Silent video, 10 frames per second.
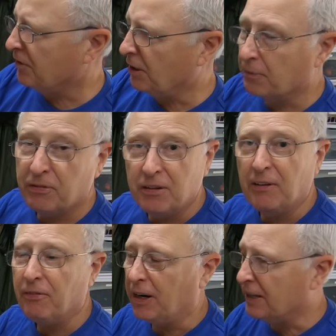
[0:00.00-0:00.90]
you know,
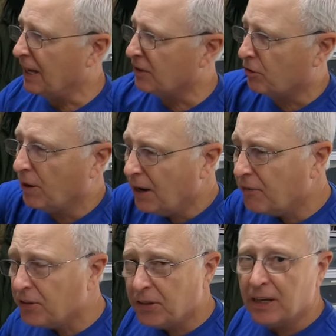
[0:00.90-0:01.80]
stuff like that. So
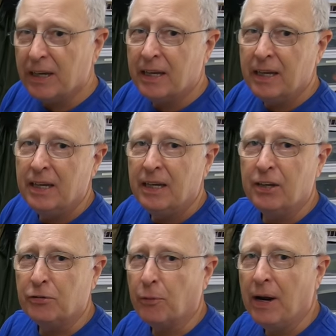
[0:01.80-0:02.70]
everything
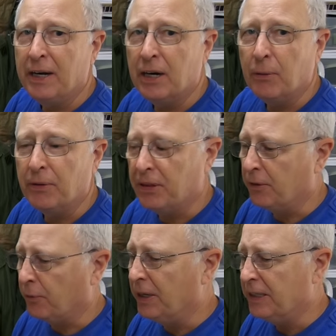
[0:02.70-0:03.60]
is right here within
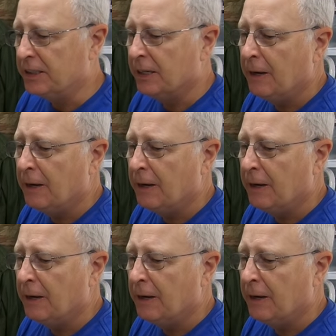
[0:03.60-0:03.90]
reach.